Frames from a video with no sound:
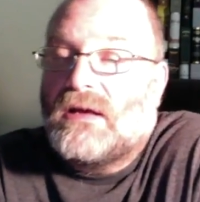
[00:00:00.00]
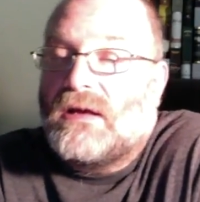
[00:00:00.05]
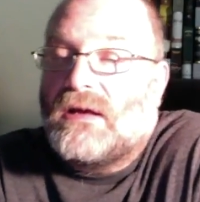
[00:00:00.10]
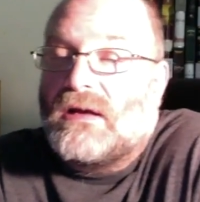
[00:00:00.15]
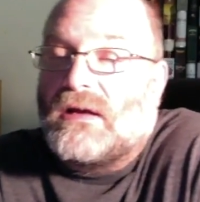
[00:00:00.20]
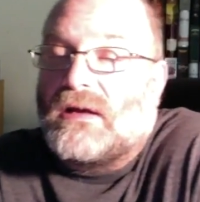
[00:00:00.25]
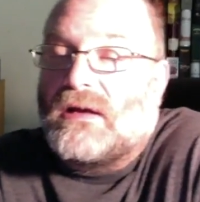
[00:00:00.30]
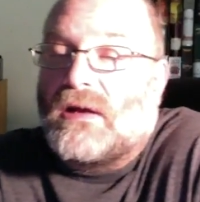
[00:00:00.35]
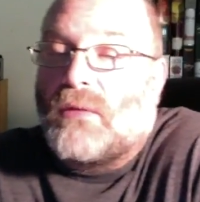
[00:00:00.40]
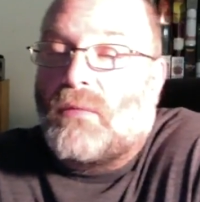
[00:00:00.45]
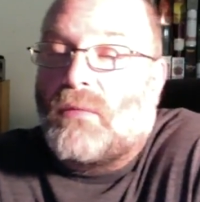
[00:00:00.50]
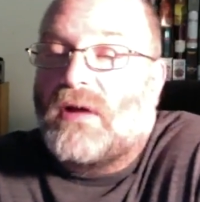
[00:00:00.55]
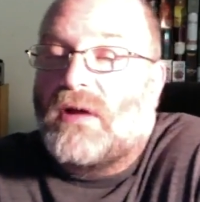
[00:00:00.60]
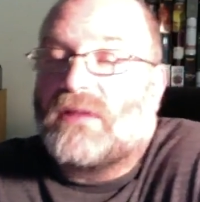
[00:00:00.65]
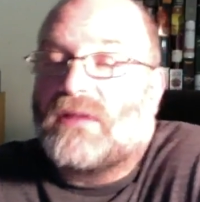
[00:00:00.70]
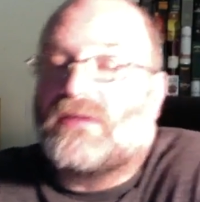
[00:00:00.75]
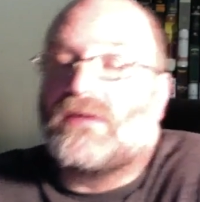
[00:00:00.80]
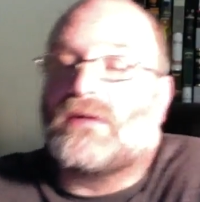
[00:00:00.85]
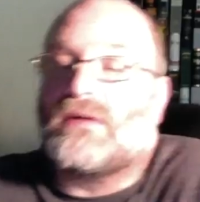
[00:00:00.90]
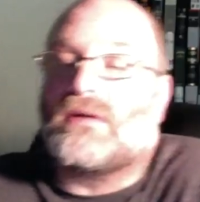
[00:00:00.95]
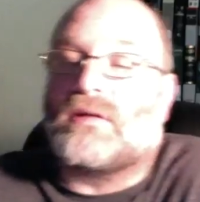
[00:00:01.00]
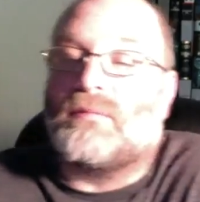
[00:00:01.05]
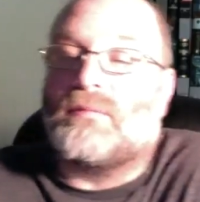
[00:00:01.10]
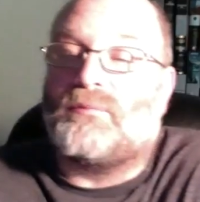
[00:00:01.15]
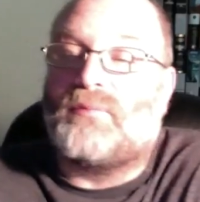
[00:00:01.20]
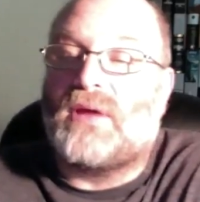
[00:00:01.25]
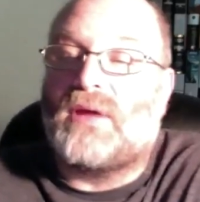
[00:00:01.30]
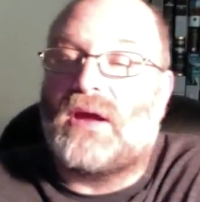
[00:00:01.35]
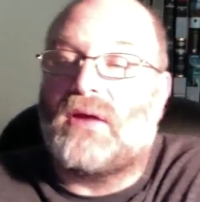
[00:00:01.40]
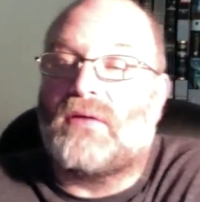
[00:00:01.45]
And I wanted to
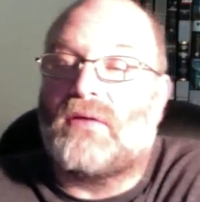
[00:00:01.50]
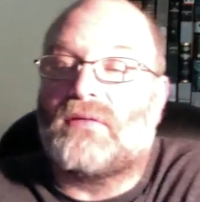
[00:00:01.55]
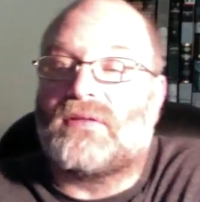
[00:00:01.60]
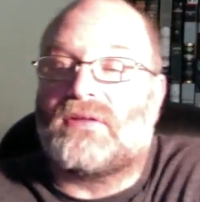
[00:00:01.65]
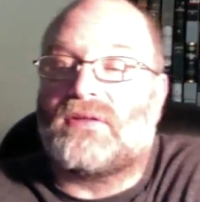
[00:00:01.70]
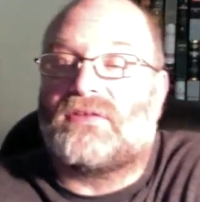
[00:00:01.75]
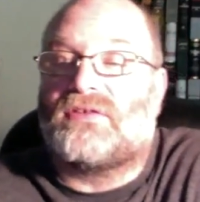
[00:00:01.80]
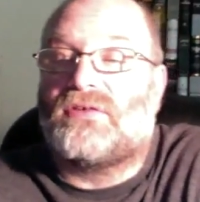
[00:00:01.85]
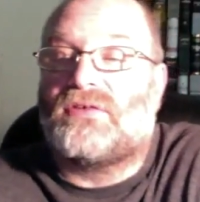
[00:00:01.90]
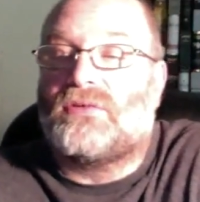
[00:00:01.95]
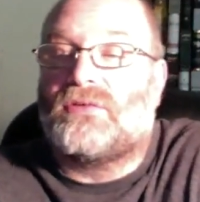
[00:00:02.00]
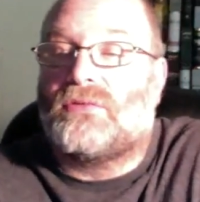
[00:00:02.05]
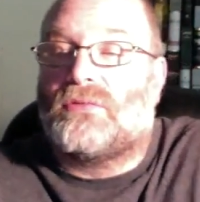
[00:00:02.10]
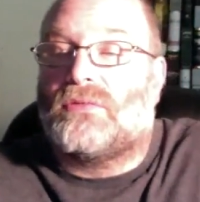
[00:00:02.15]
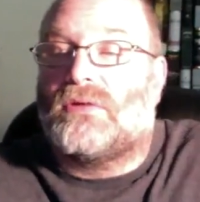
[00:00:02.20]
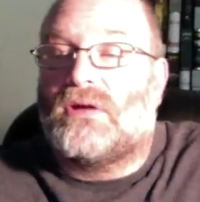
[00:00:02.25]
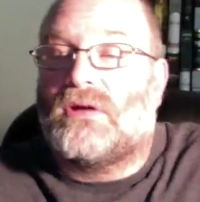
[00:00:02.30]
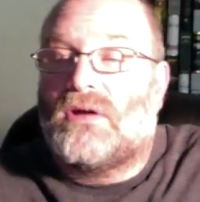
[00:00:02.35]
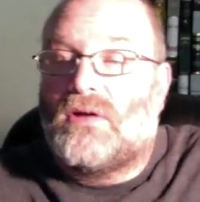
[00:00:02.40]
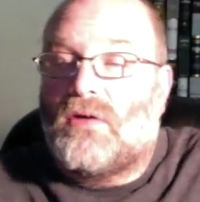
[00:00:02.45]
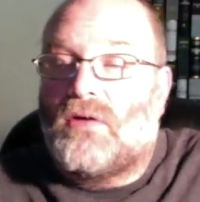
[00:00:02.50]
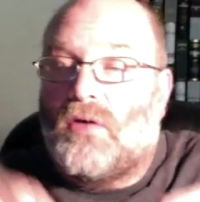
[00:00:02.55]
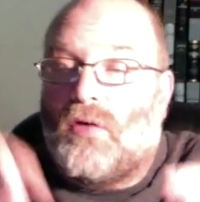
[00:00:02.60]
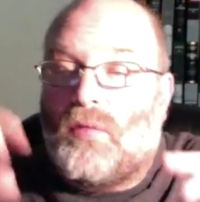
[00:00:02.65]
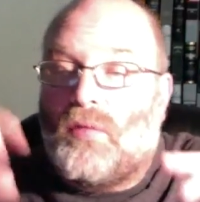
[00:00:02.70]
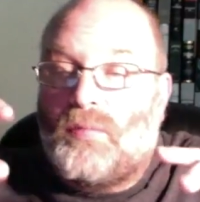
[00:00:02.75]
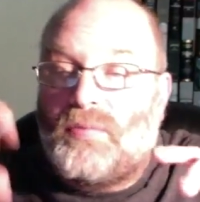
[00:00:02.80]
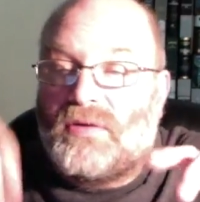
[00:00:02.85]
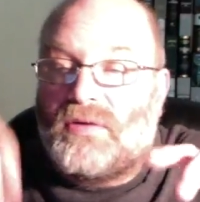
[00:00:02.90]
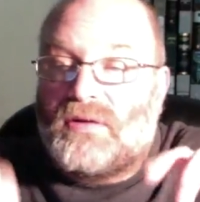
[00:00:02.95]
compare the two,
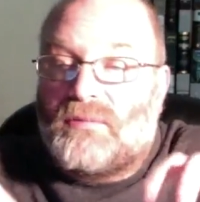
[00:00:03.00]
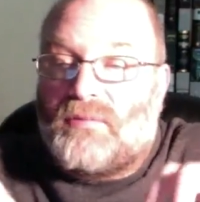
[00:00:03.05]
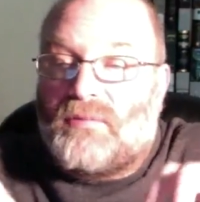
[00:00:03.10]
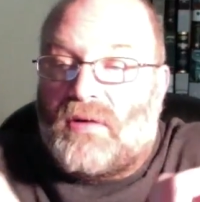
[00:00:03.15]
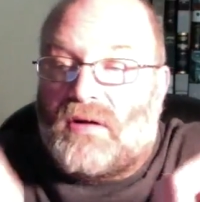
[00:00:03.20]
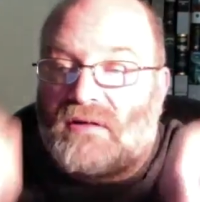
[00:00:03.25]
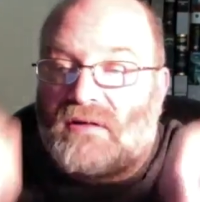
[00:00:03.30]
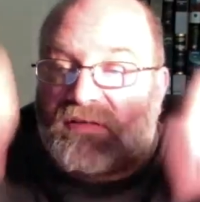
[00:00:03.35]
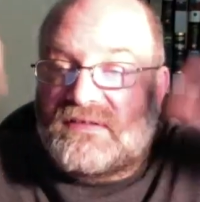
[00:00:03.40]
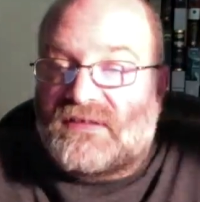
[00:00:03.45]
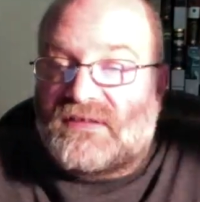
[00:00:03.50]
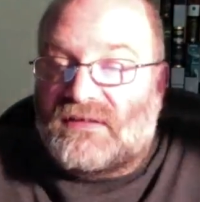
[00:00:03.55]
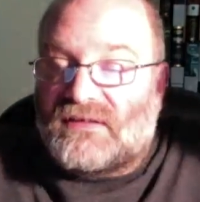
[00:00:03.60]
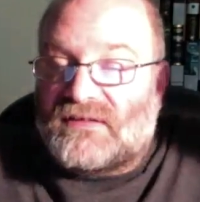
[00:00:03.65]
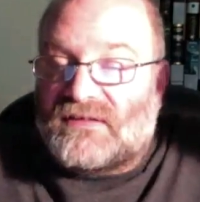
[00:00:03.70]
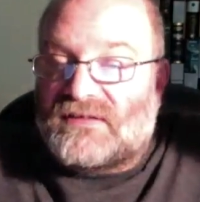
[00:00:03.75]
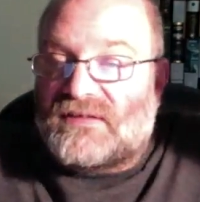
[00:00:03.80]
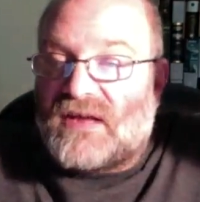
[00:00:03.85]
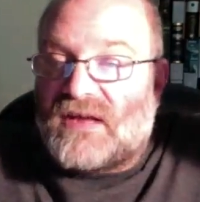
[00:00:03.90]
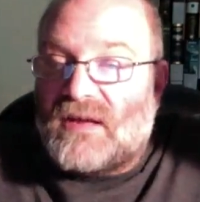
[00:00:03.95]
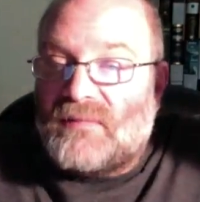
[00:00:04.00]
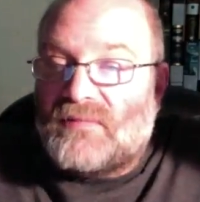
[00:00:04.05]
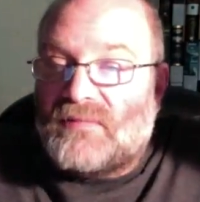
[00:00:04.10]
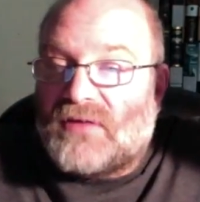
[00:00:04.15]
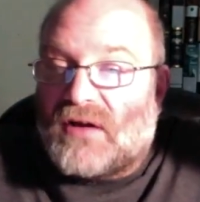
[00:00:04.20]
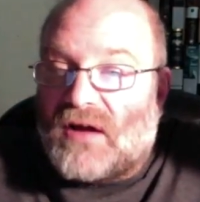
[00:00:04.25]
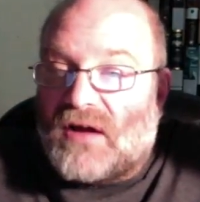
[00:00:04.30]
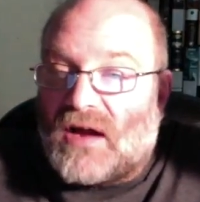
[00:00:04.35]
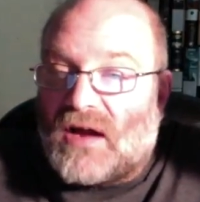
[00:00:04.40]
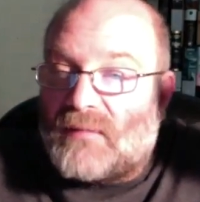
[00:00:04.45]
open the bottles at the same
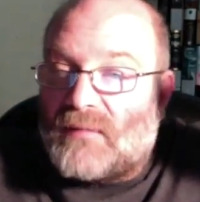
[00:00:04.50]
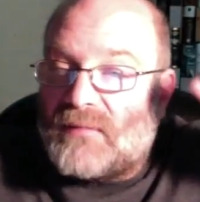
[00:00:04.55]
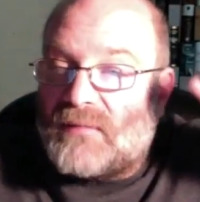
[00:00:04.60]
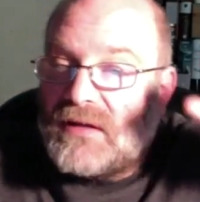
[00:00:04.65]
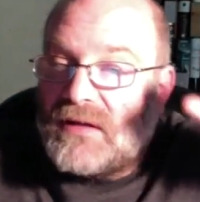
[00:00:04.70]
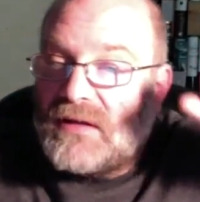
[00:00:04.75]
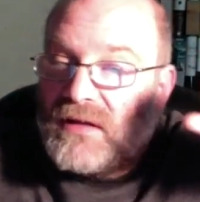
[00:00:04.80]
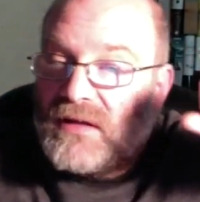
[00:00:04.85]
time,